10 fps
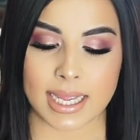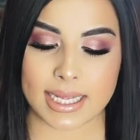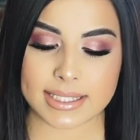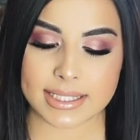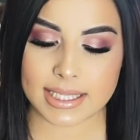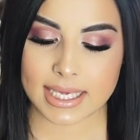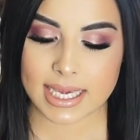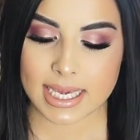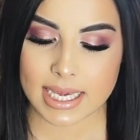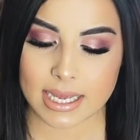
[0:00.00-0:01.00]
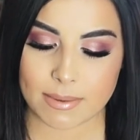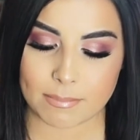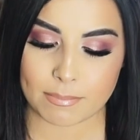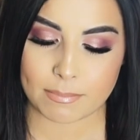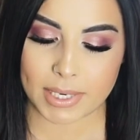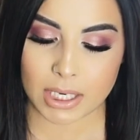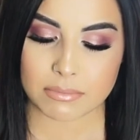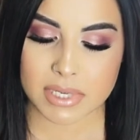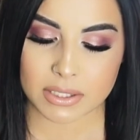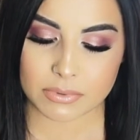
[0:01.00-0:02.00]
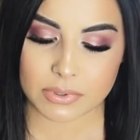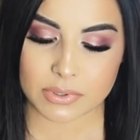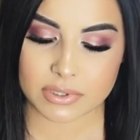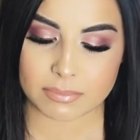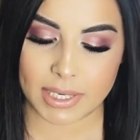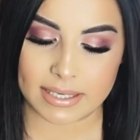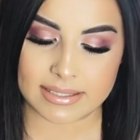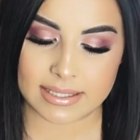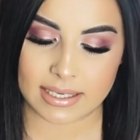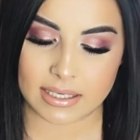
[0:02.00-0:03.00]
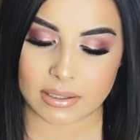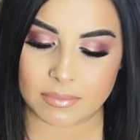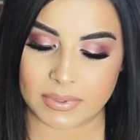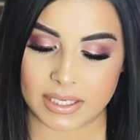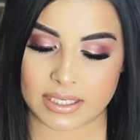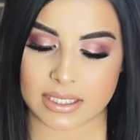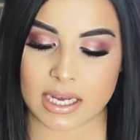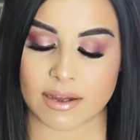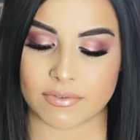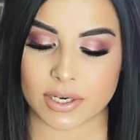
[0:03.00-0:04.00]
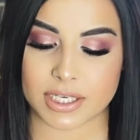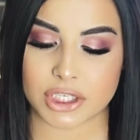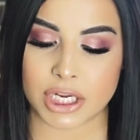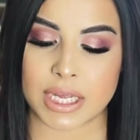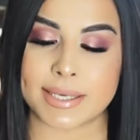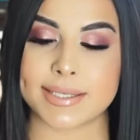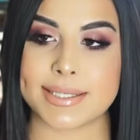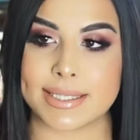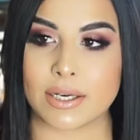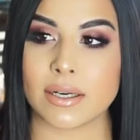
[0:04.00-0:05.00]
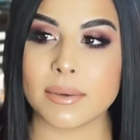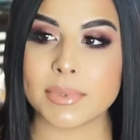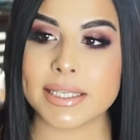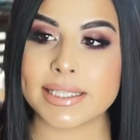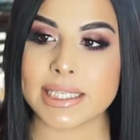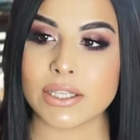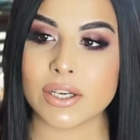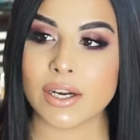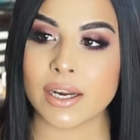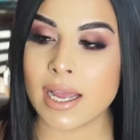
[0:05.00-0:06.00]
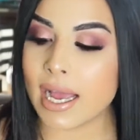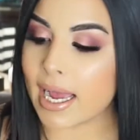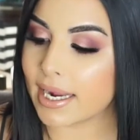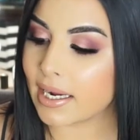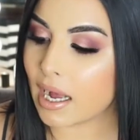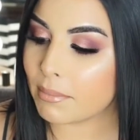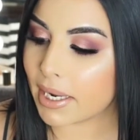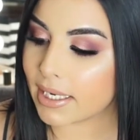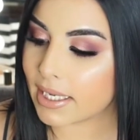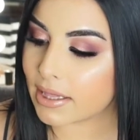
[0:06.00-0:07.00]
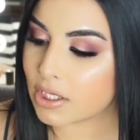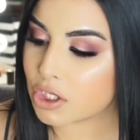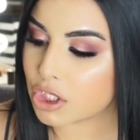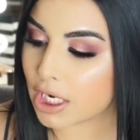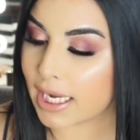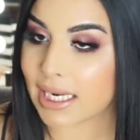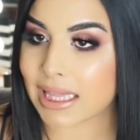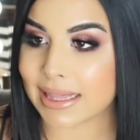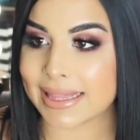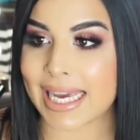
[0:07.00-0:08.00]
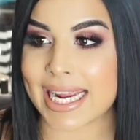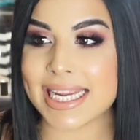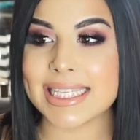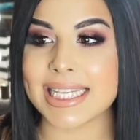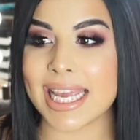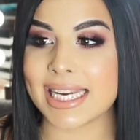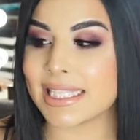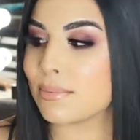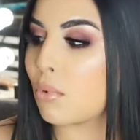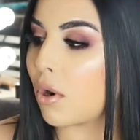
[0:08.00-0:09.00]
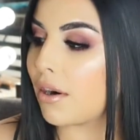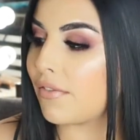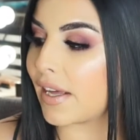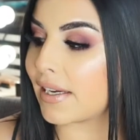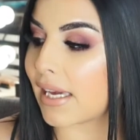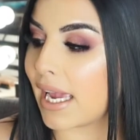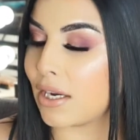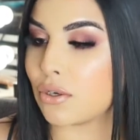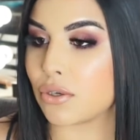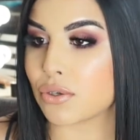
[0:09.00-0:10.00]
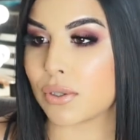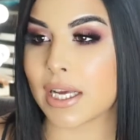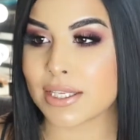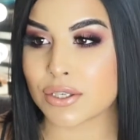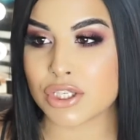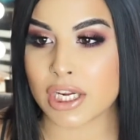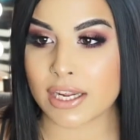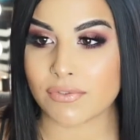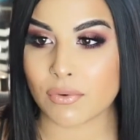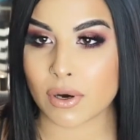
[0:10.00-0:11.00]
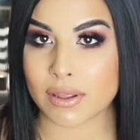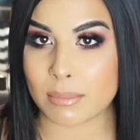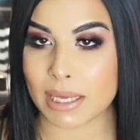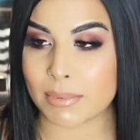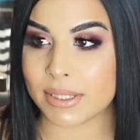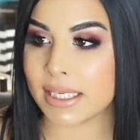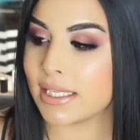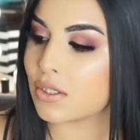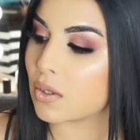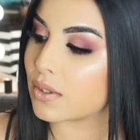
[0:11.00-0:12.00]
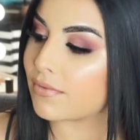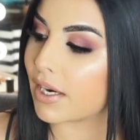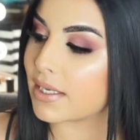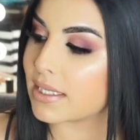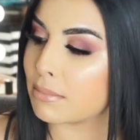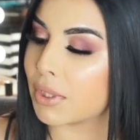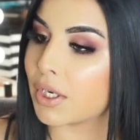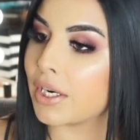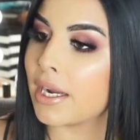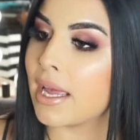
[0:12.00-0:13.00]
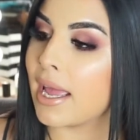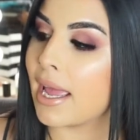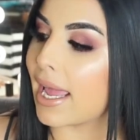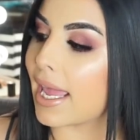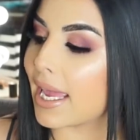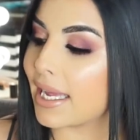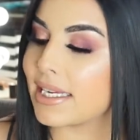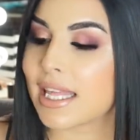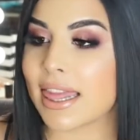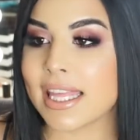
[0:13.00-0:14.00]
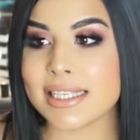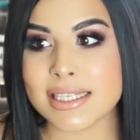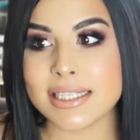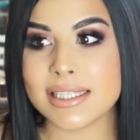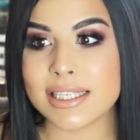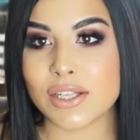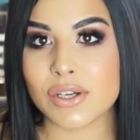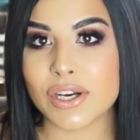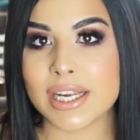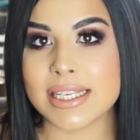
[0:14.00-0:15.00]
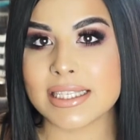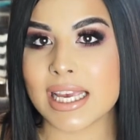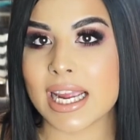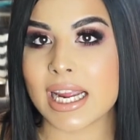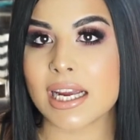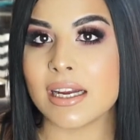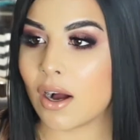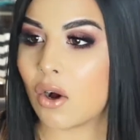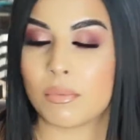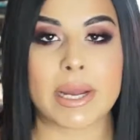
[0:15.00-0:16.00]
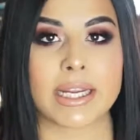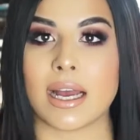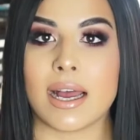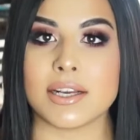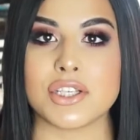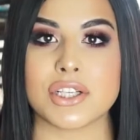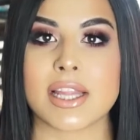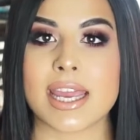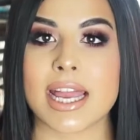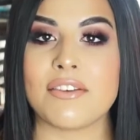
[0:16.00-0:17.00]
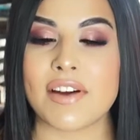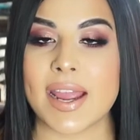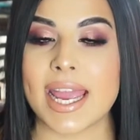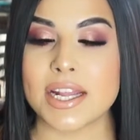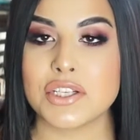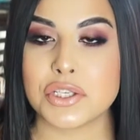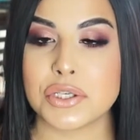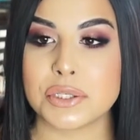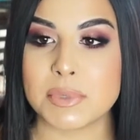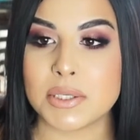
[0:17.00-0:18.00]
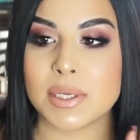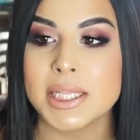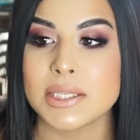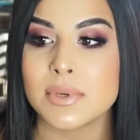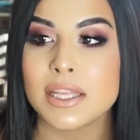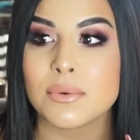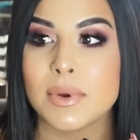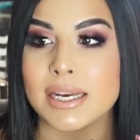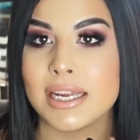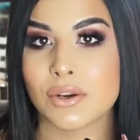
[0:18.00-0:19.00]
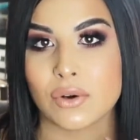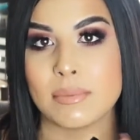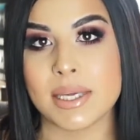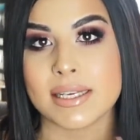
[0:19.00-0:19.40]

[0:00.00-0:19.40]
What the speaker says: It's the Bare Minerals Bare Skin Complete Coverage Serum Concealer. I got mine in the shade Light, and it's more of like a neutralizer shade for the Maybelline, so it's very similar. And this concealer is like, oh my gosh, like if I had to choose between this one and the Radiant Creamy